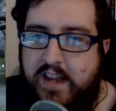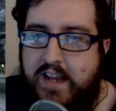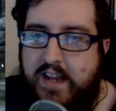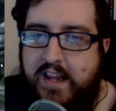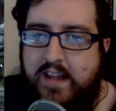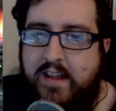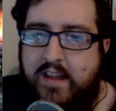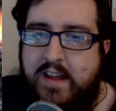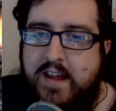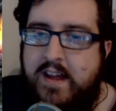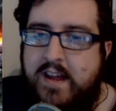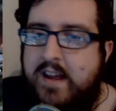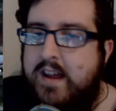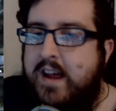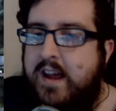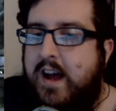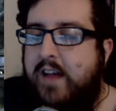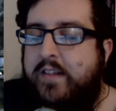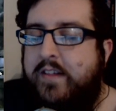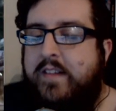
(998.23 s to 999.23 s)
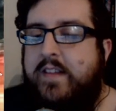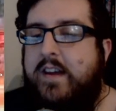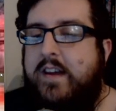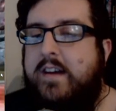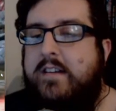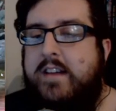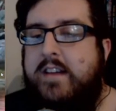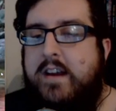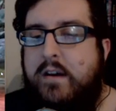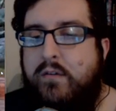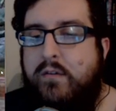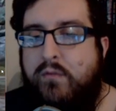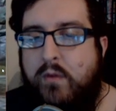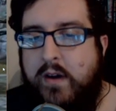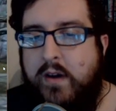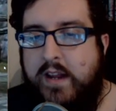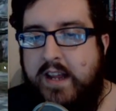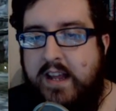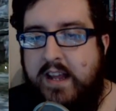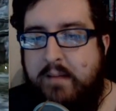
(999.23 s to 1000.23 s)
it. I think the idea of
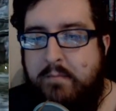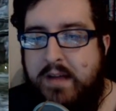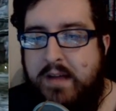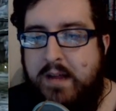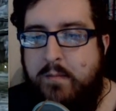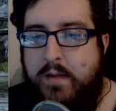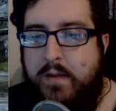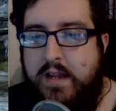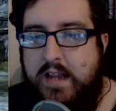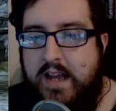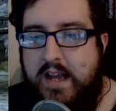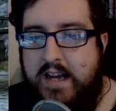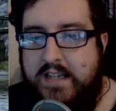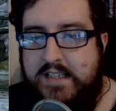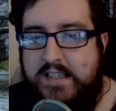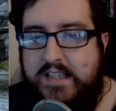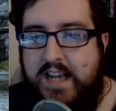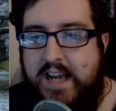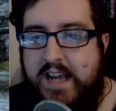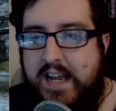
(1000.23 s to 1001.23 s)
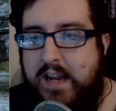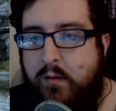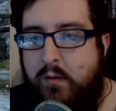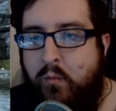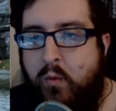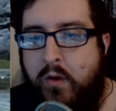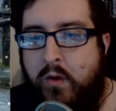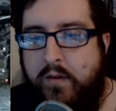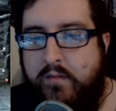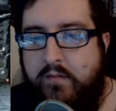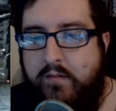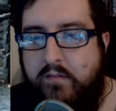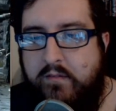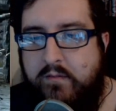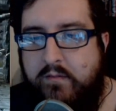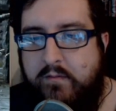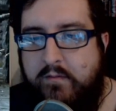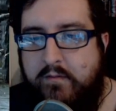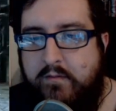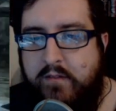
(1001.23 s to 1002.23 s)
running it maybe as a 1
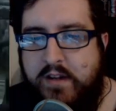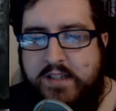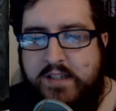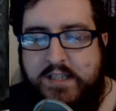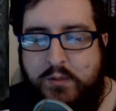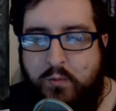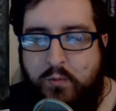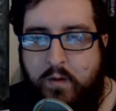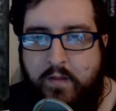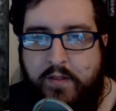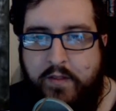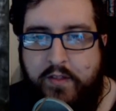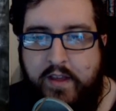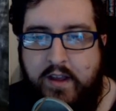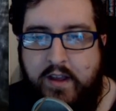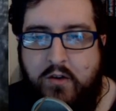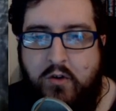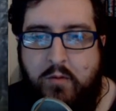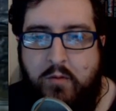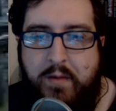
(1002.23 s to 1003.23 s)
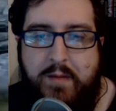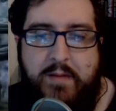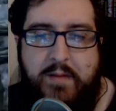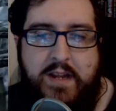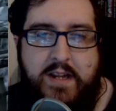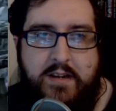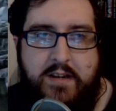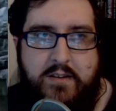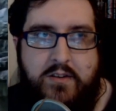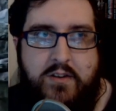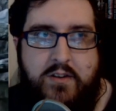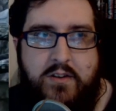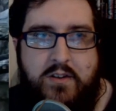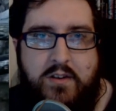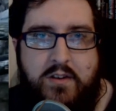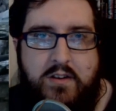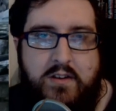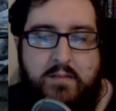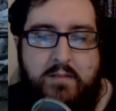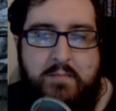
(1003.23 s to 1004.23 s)
versus 1 thing, or maybe you
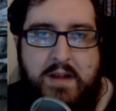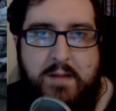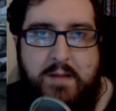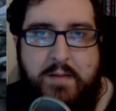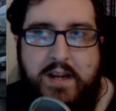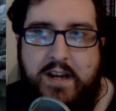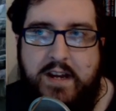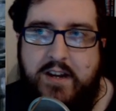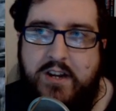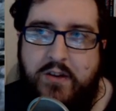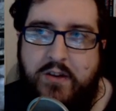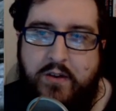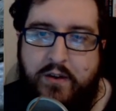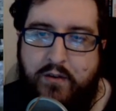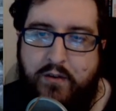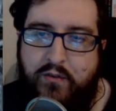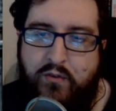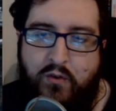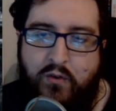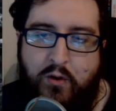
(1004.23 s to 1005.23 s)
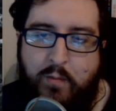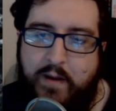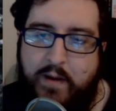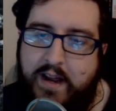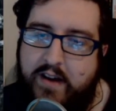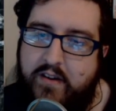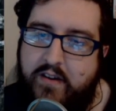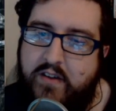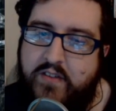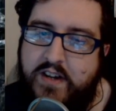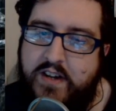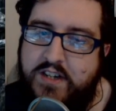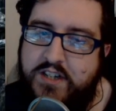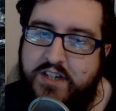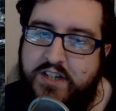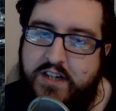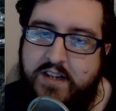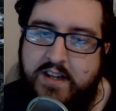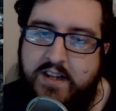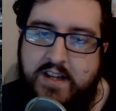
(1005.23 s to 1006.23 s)
could do it as a 4-player
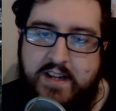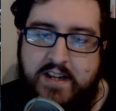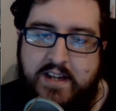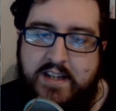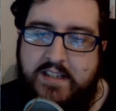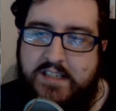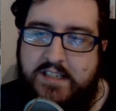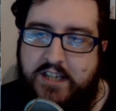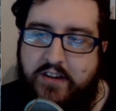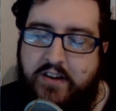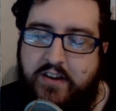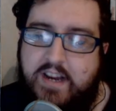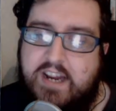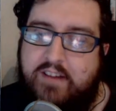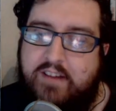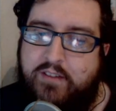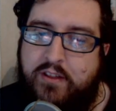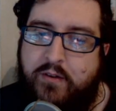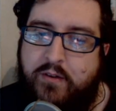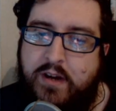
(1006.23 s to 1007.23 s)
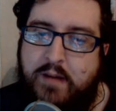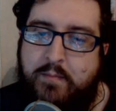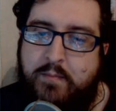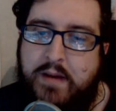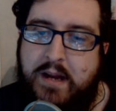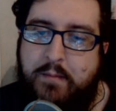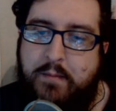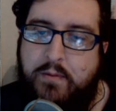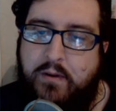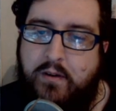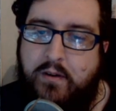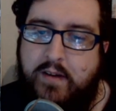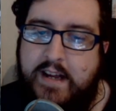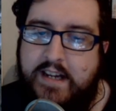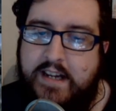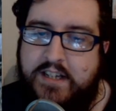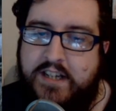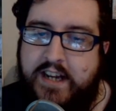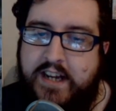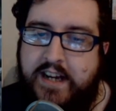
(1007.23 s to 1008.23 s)
adventure. So you could have 3 people
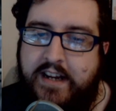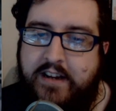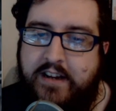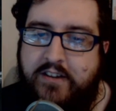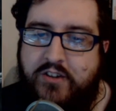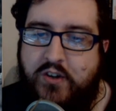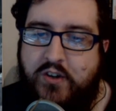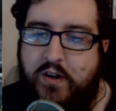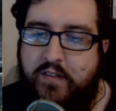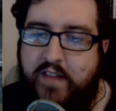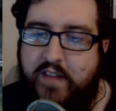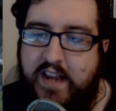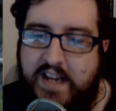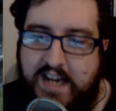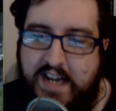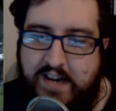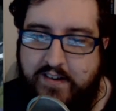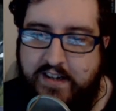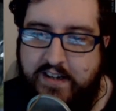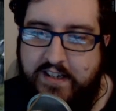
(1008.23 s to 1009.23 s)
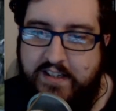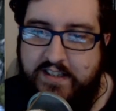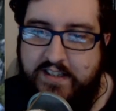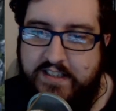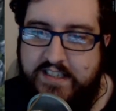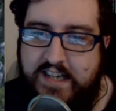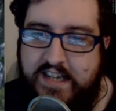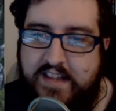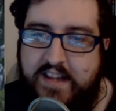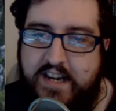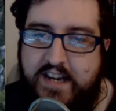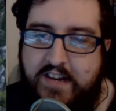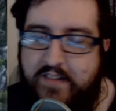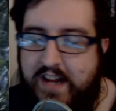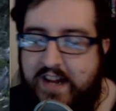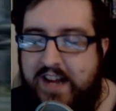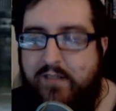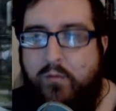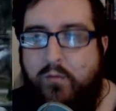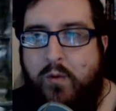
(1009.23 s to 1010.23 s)
each taking control of their characters, and then you'd
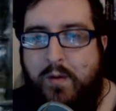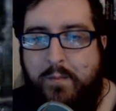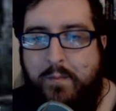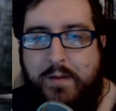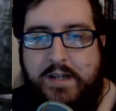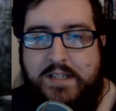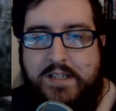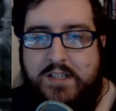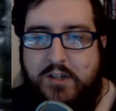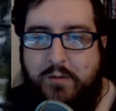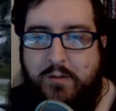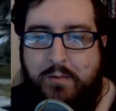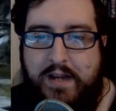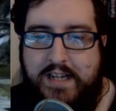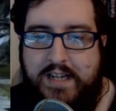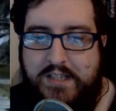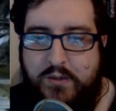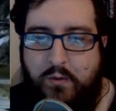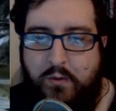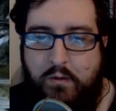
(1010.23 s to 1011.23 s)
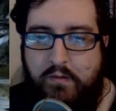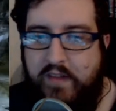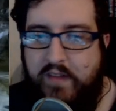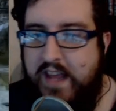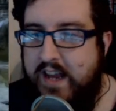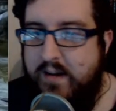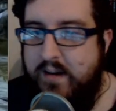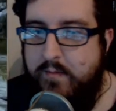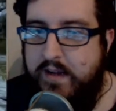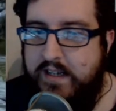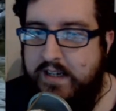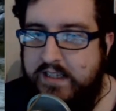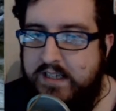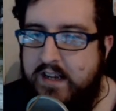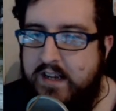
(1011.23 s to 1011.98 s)
have one person who plays all of the enemies.